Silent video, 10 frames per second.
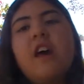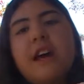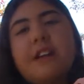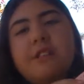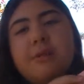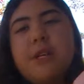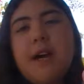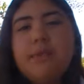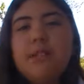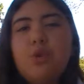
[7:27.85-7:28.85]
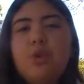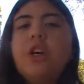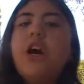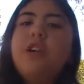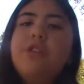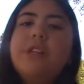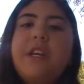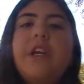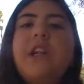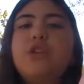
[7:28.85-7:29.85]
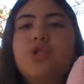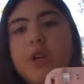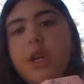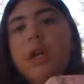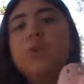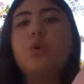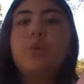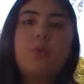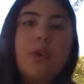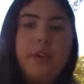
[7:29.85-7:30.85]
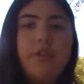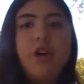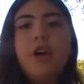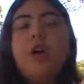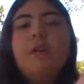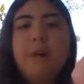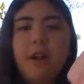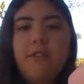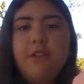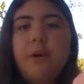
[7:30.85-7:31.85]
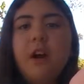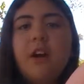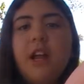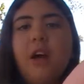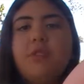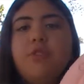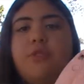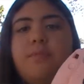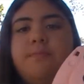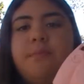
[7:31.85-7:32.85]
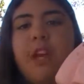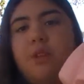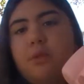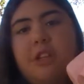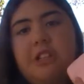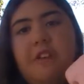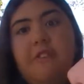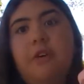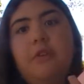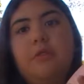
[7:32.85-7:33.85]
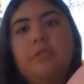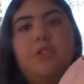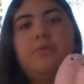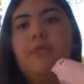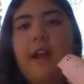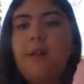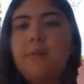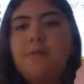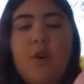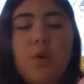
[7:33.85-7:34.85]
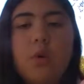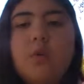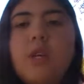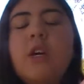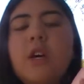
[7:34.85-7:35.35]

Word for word: I know sometimes in school you can't use any electronics or whatever, but if you are allowed to and you want to take photos, just random photos,